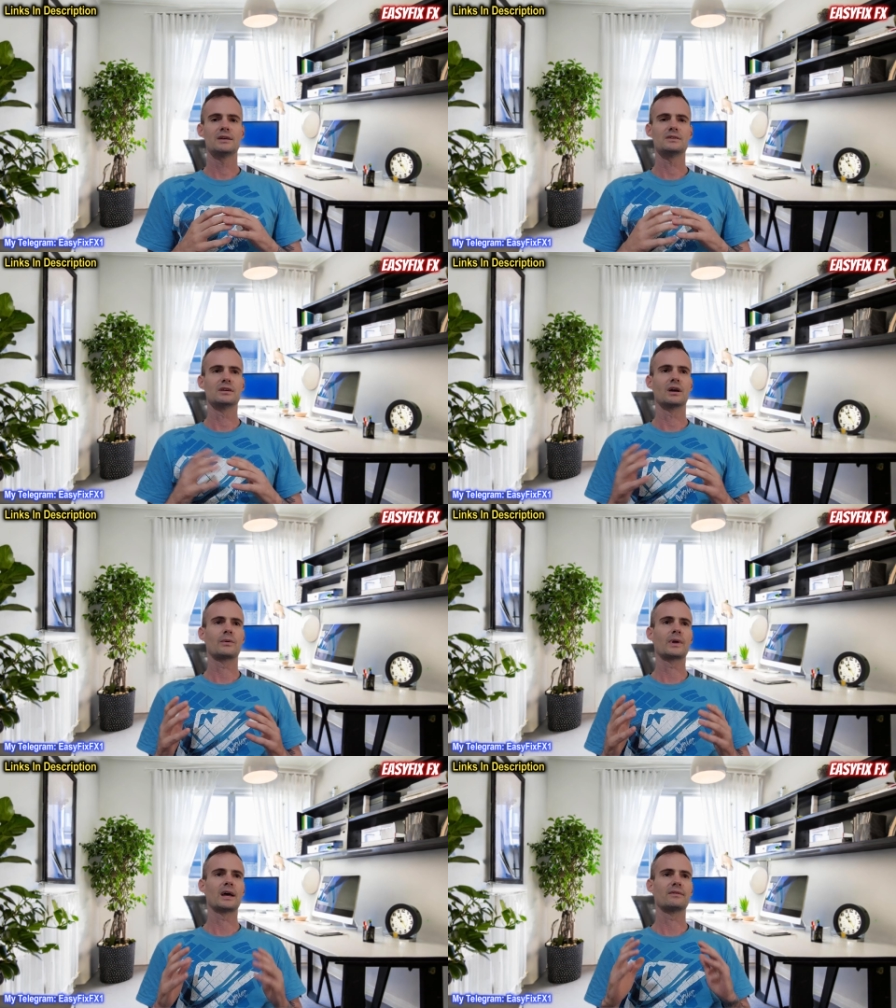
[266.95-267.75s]
So you
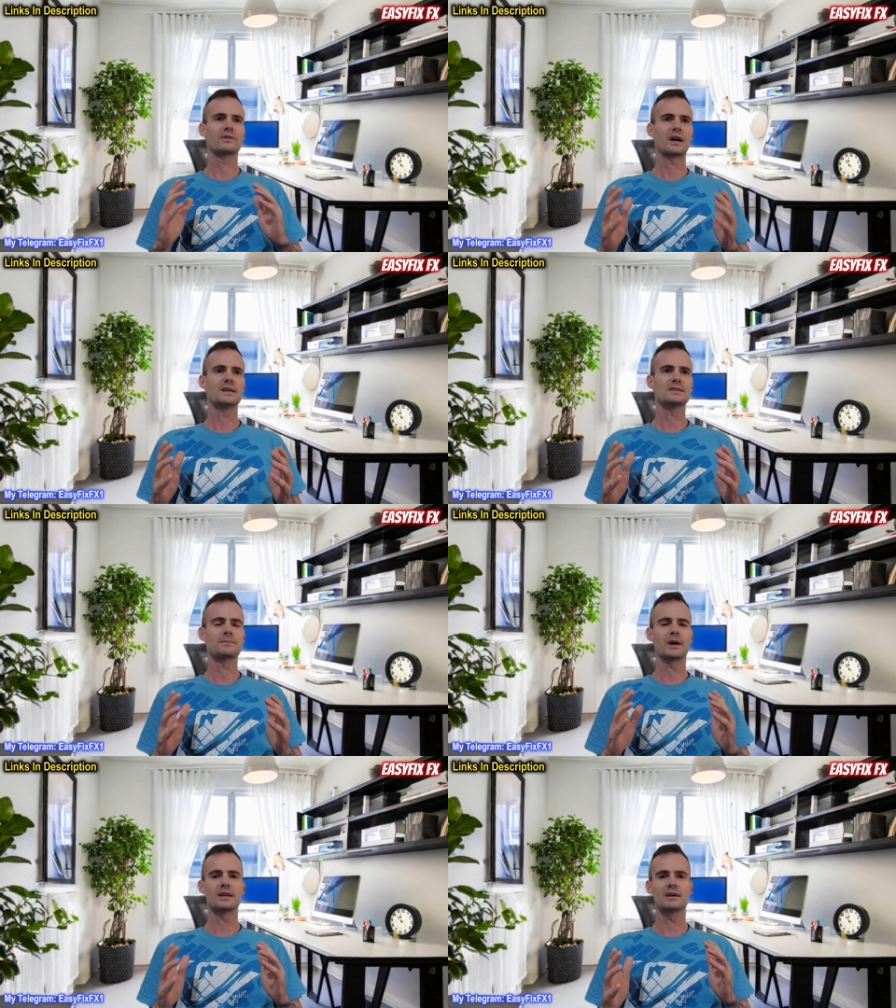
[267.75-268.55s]
don't want to have crazy
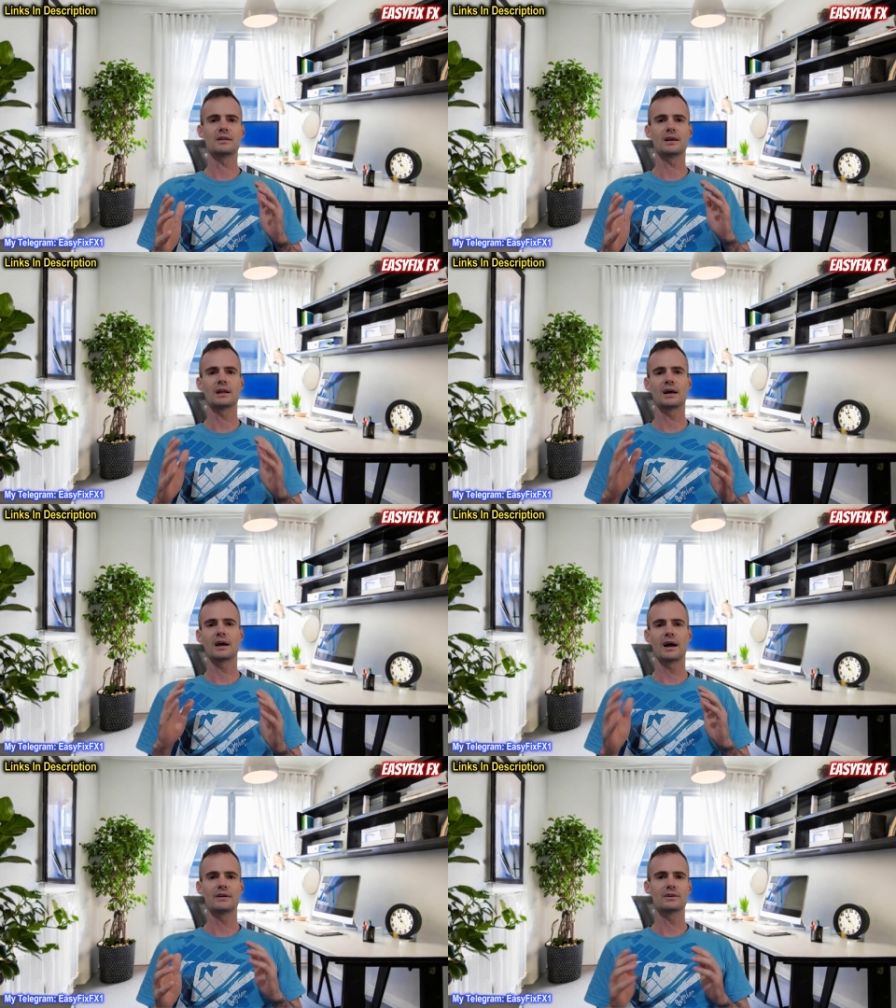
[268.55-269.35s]
money in there like
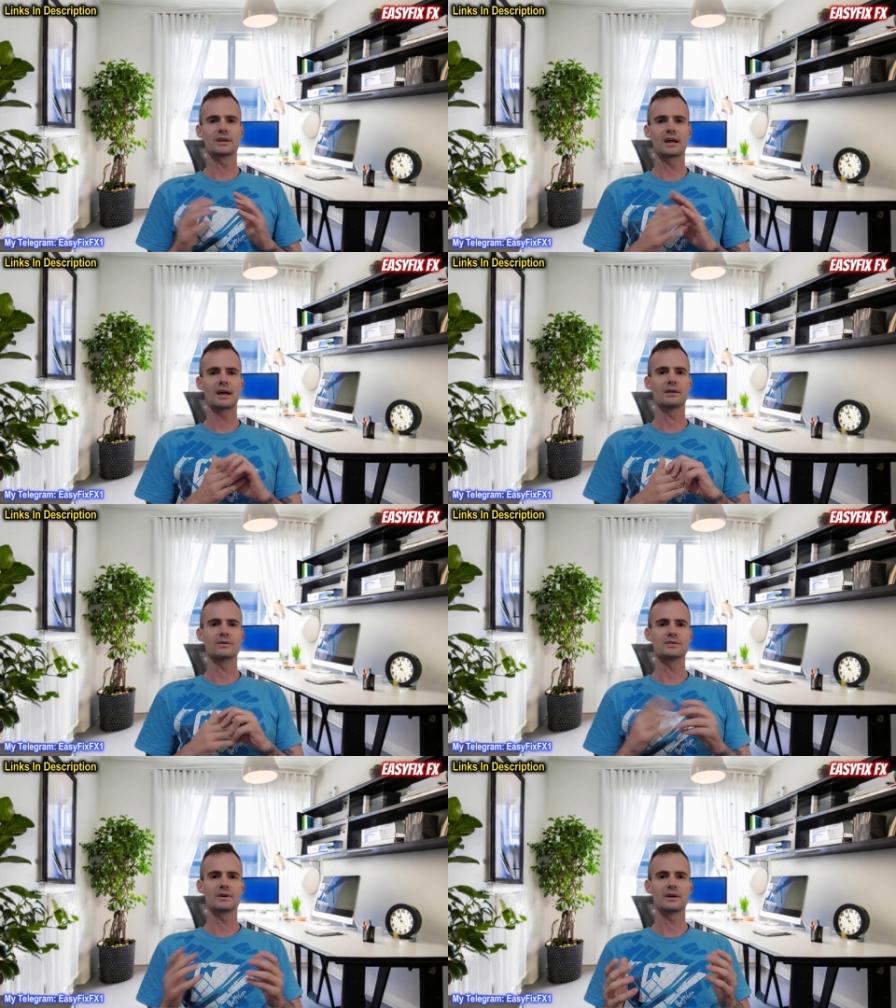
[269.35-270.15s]
100k or
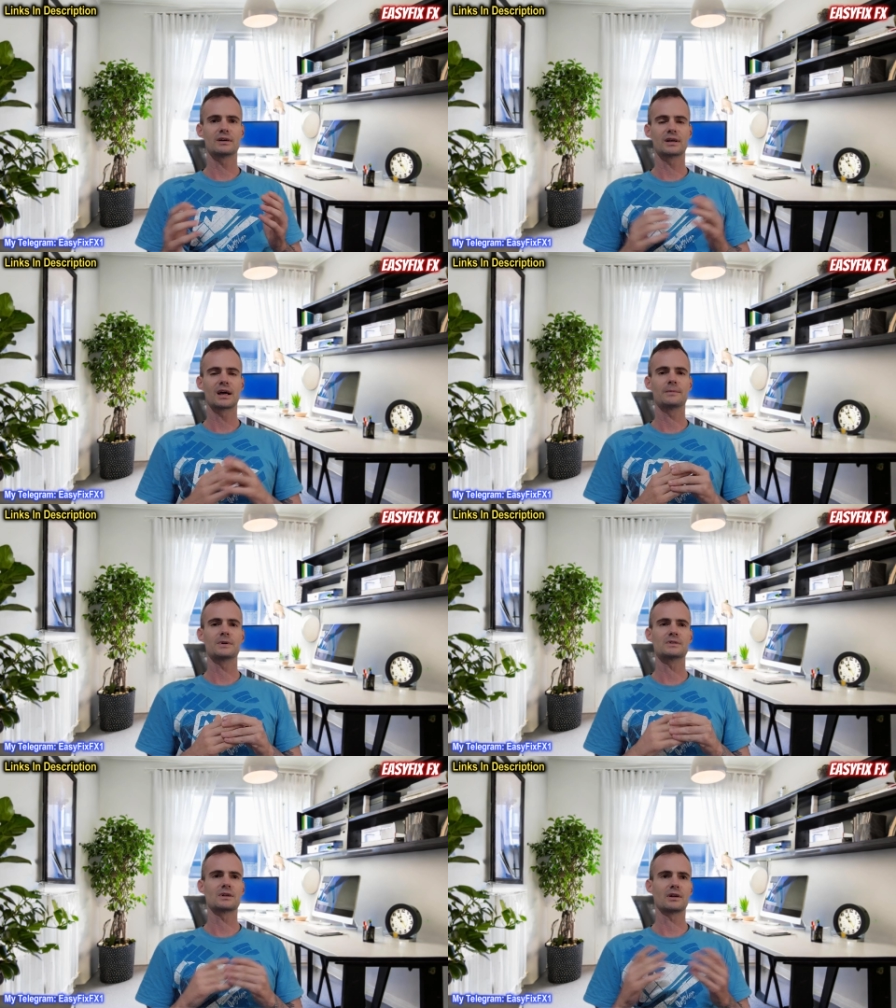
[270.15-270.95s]
200k
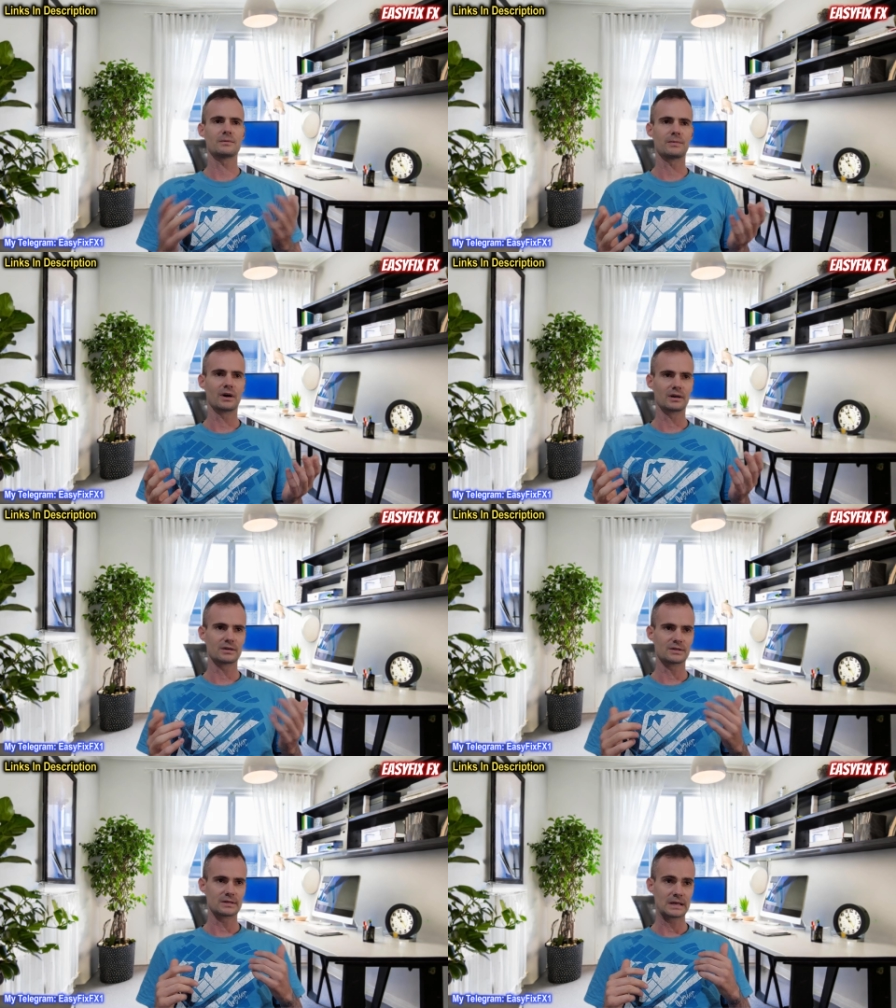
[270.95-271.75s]
because a lot of
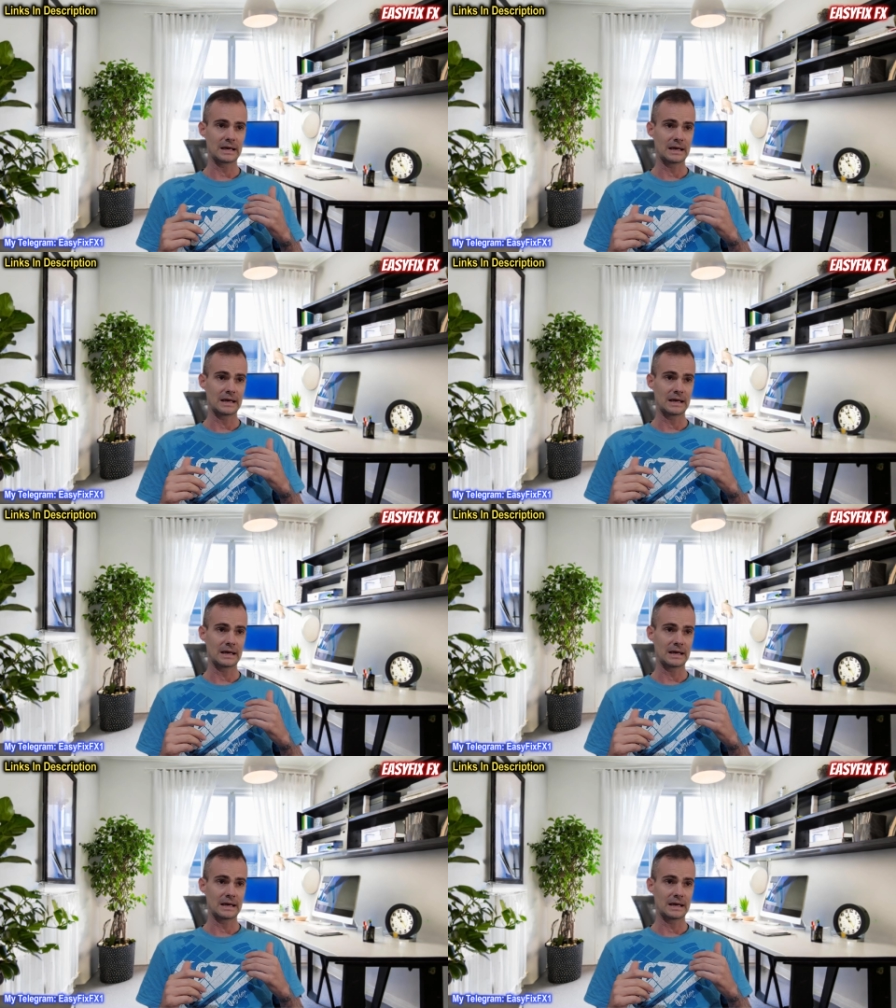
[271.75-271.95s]
brokers,